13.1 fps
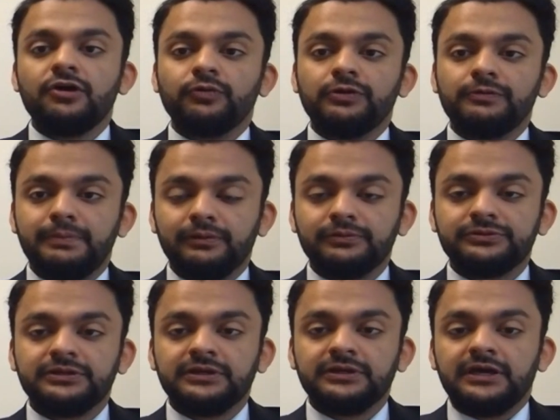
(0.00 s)
We built
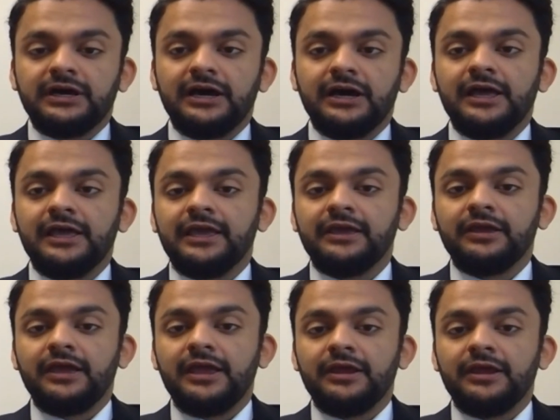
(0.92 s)

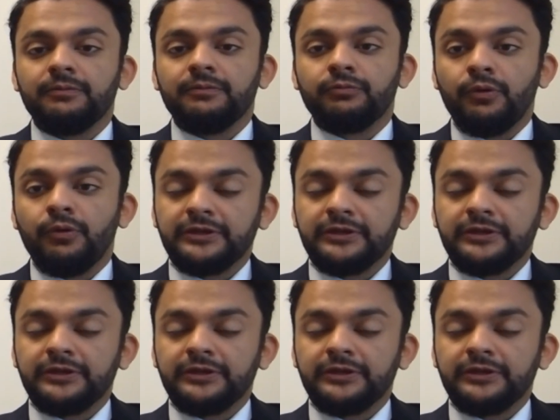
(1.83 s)
a remote